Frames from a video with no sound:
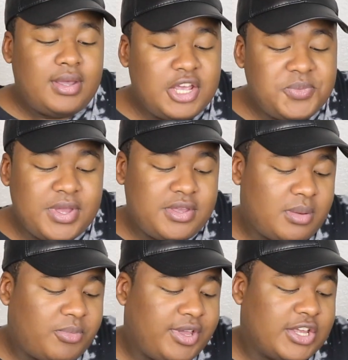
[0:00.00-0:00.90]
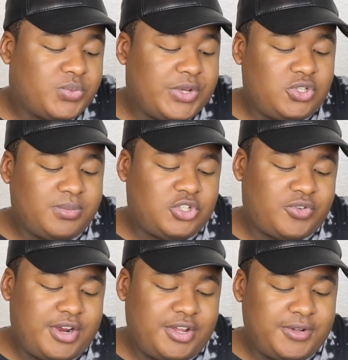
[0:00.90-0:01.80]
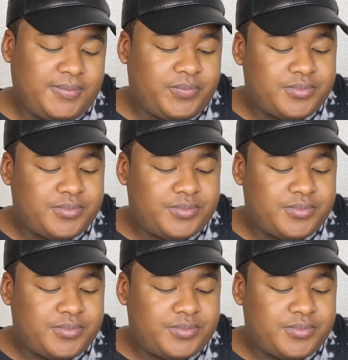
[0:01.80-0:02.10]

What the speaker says: Envy a Young Boy gets way too much credit.